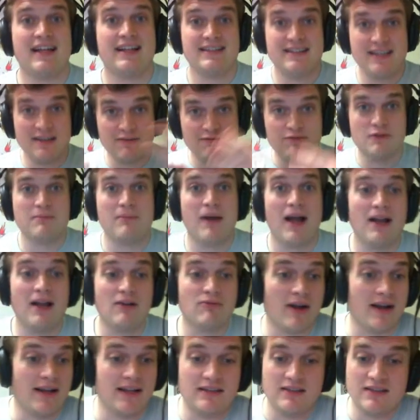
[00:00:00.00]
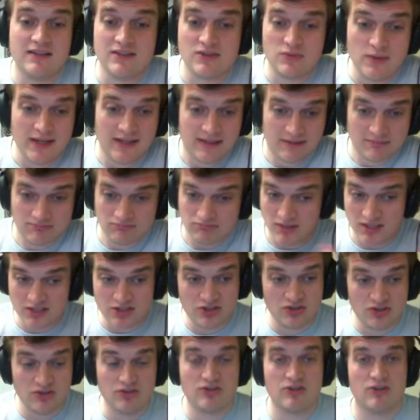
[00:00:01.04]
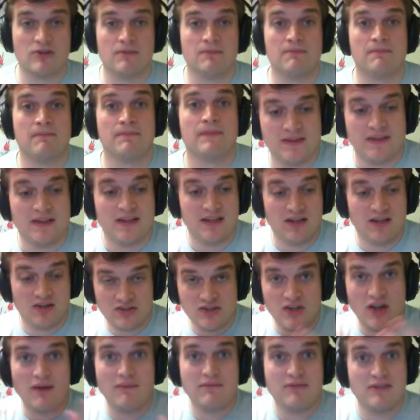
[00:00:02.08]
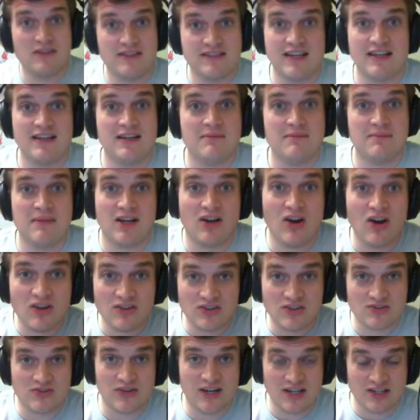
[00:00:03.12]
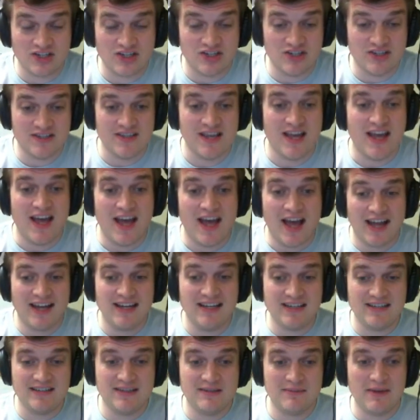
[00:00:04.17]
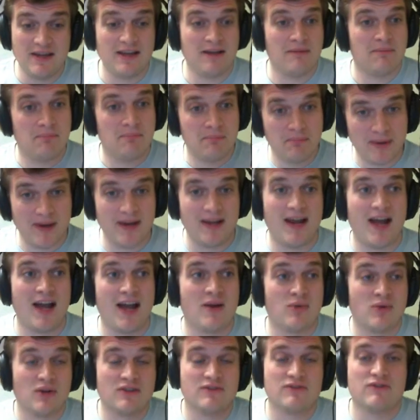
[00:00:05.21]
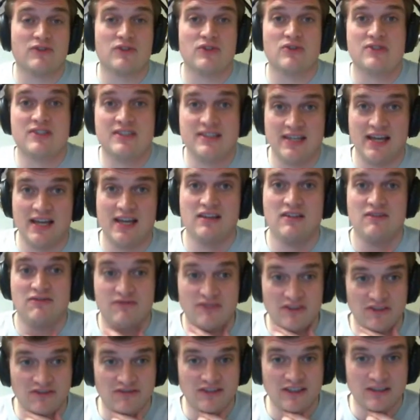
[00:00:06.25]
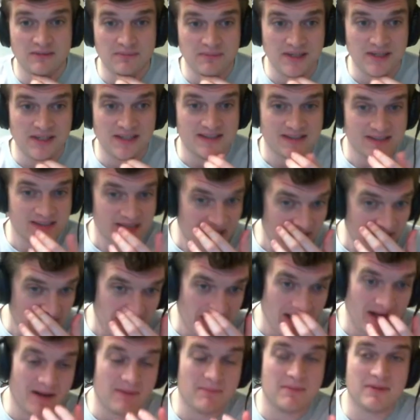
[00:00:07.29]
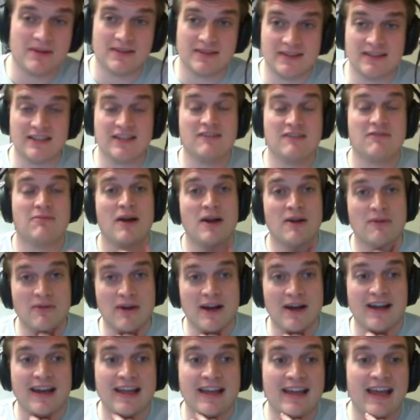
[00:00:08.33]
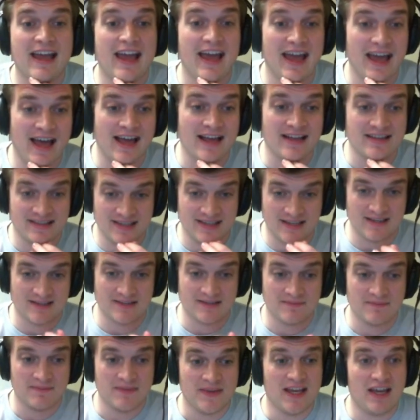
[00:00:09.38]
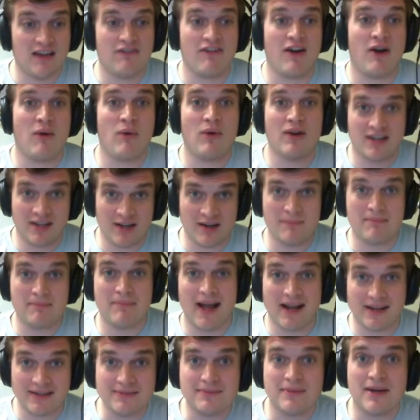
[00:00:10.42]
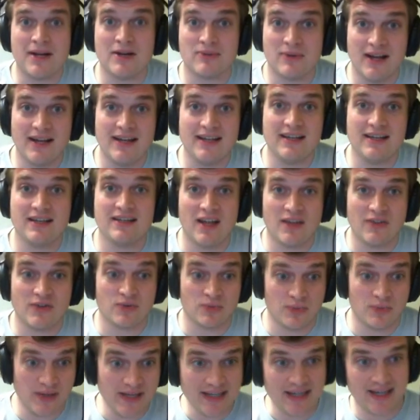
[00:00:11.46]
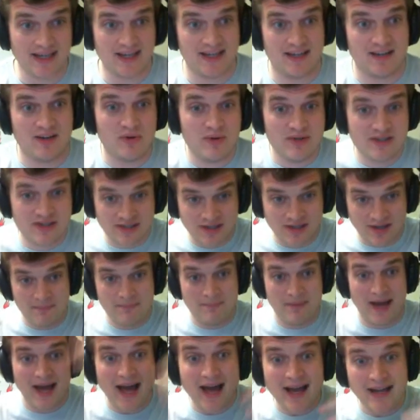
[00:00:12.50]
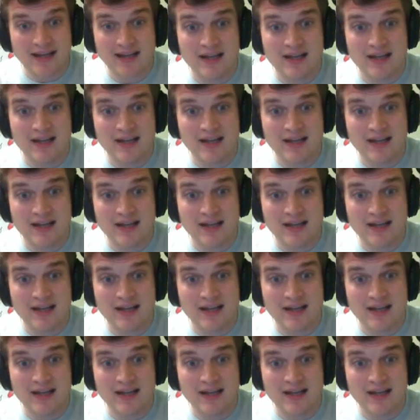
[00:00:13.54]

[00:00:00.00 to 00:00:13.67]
it for my writing this week. It's your turn. Now, it's obvious I didn't make all the corrections I needed to make, but I worked for those 10 to 15 minutes, and I'm going to leave my writing as is. If I want to come back to my writing another week, I can always come back